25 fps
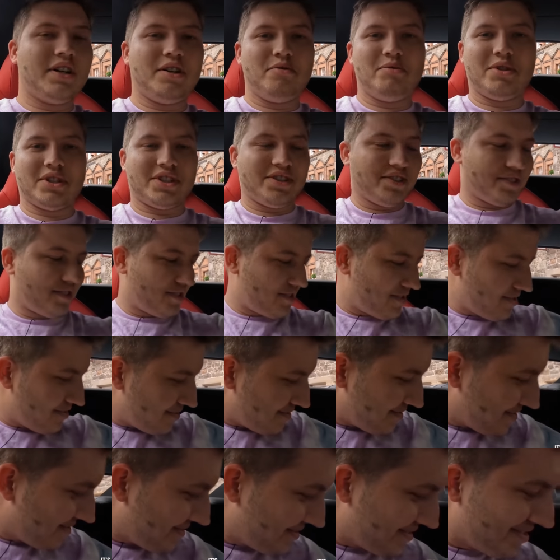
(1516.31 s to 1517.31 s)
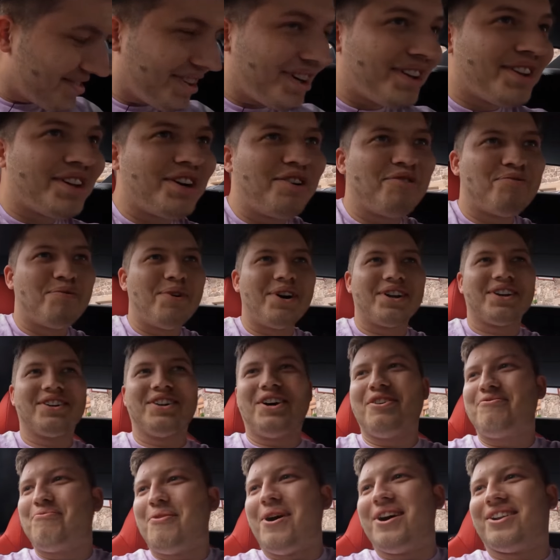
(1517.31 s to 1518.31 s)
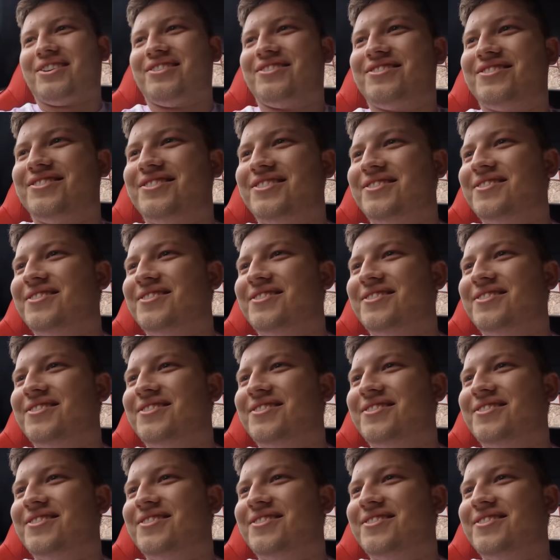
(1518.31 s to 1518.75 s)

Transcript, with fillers: Oh my god, I think I've won. I've won.